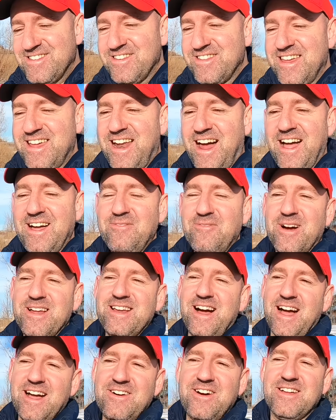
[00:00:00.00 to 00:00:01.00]
so then I went,
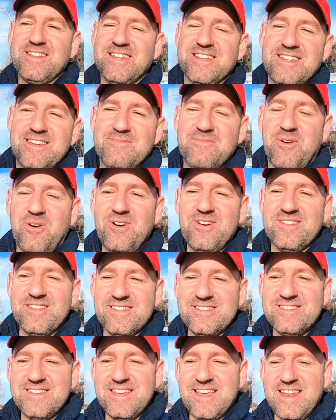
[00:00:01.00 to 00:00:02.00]
I got to Tim
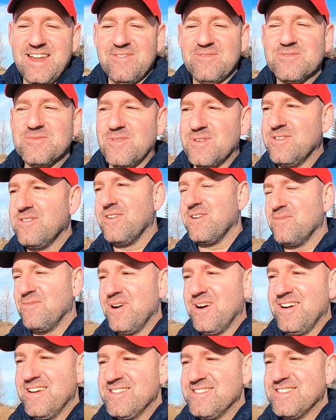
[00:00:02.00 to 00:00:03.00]
Hortons and I was wondering,
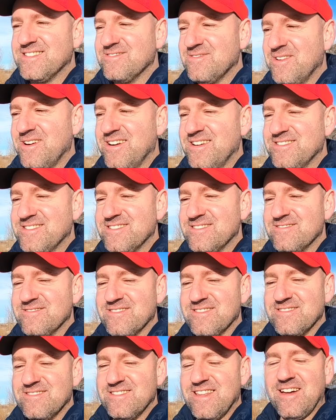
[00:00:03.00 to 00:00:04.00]
where is, where is
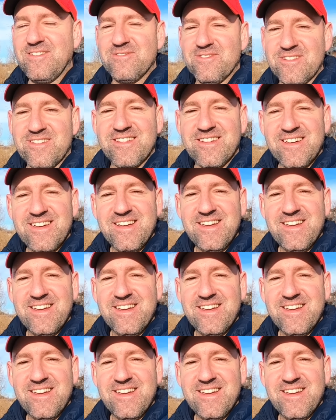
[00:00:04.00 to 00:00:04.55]
Neville?